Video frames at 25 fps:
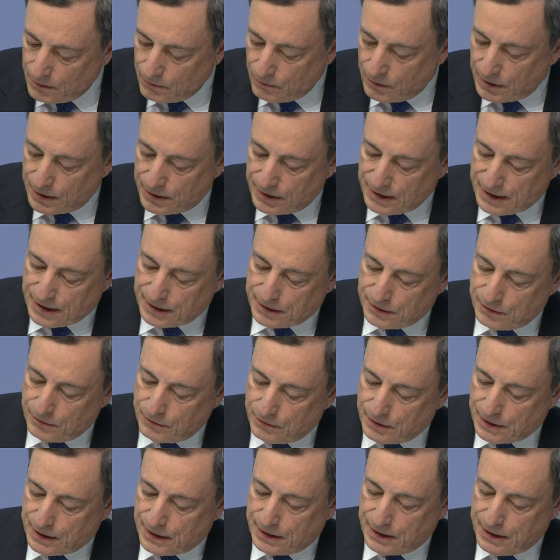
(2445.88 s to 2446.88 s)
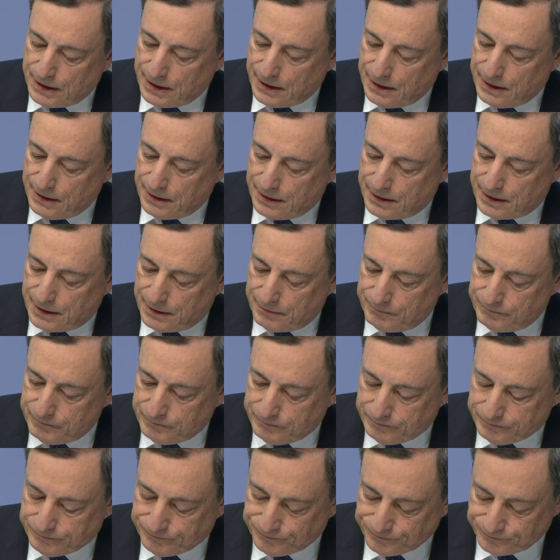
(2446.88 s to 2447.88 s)
Well, thank you.
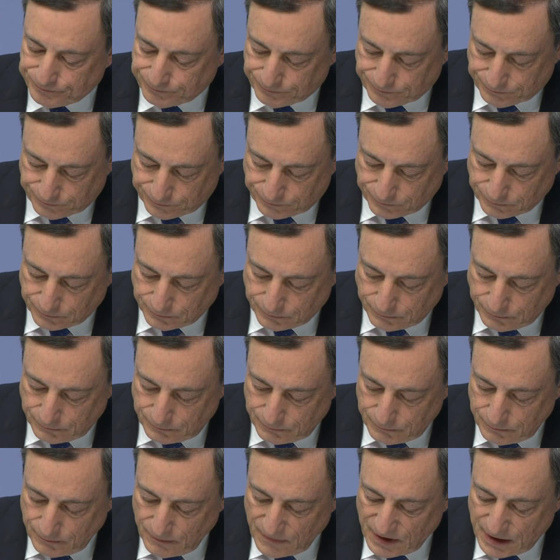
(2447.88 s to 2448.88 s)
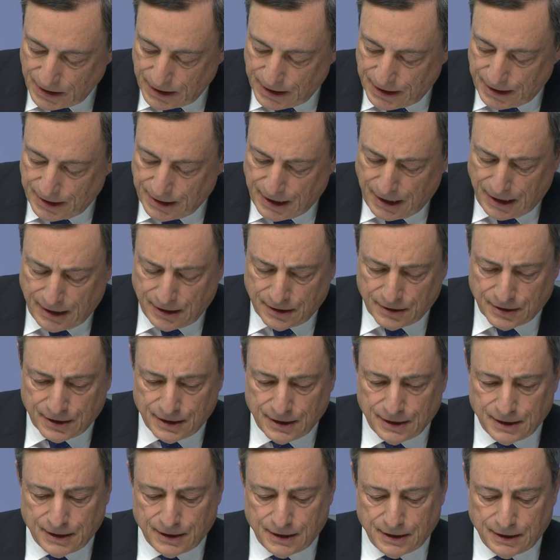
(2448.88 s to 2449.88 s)
The in our
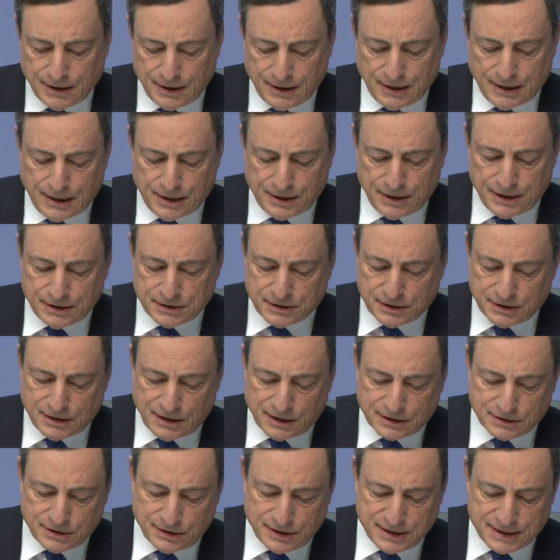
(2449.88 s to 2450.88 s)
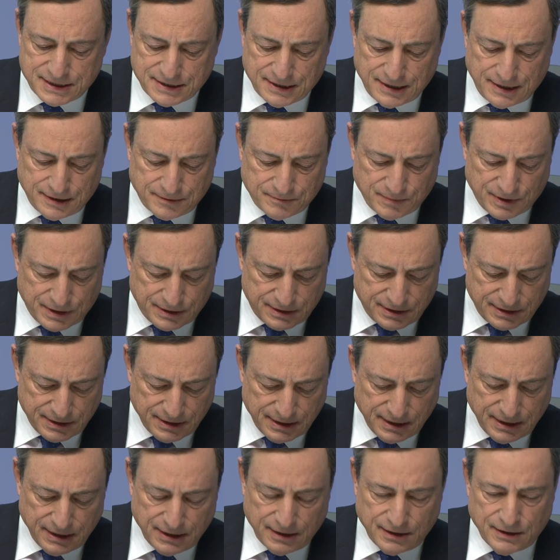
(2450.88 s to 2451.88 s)
introductory statement,
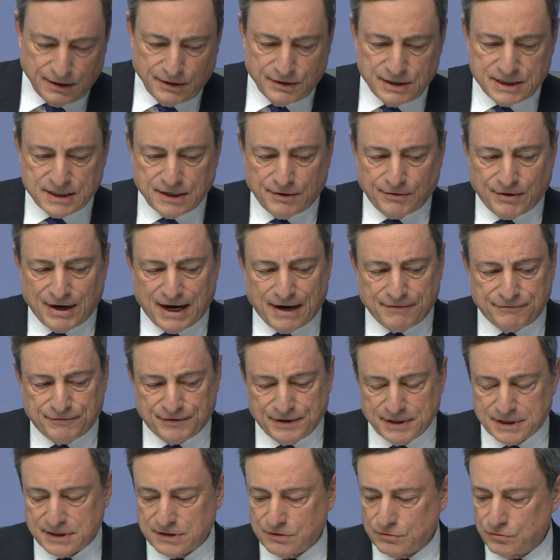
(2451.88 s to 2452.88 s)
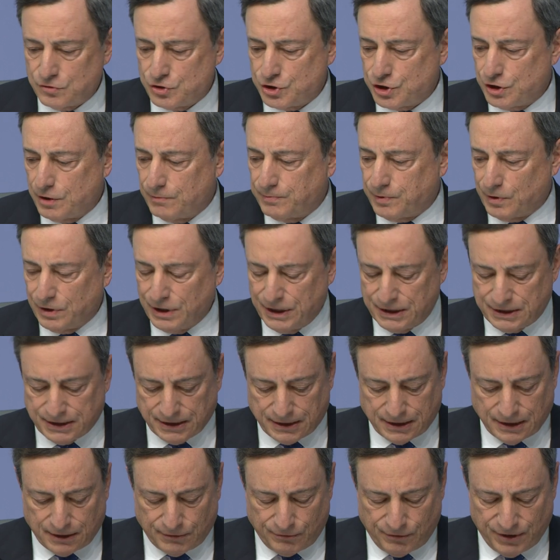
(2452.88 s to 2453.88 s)
there is a reference to
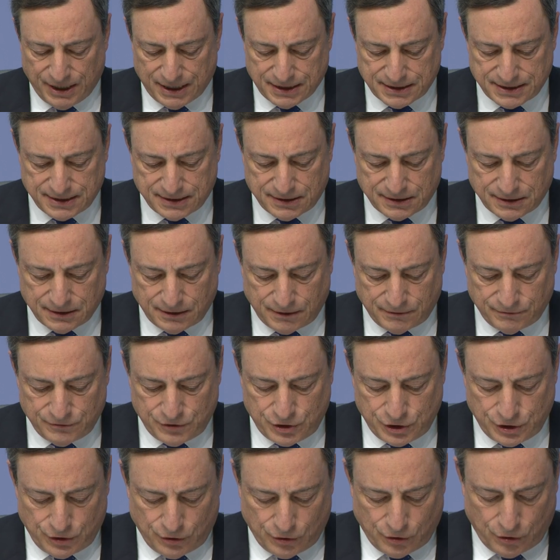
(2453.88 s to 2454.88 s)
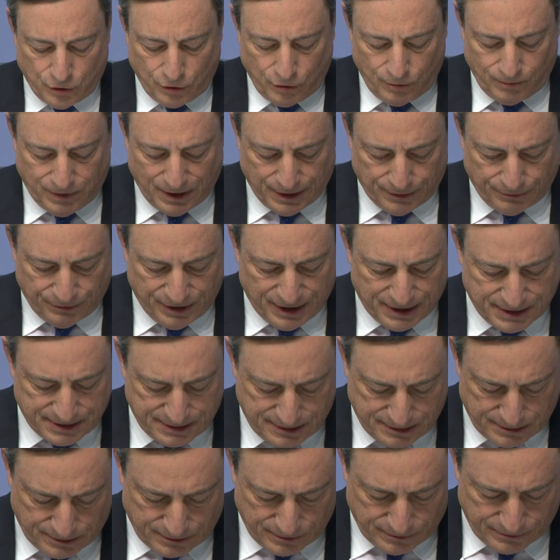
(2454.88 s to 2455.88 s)
geopolitical risks, of geo-global
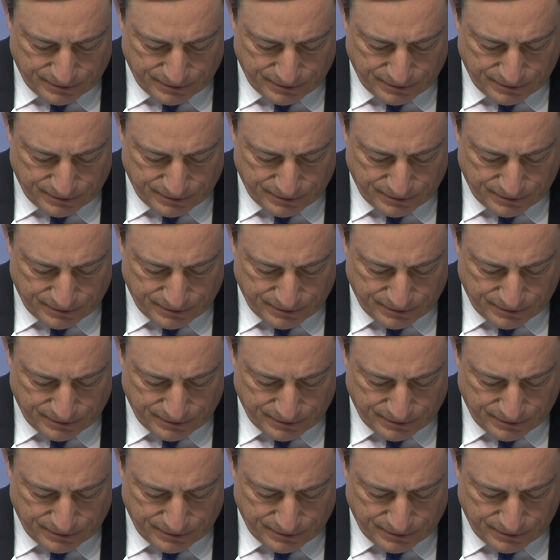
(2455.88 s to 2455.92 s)
risks.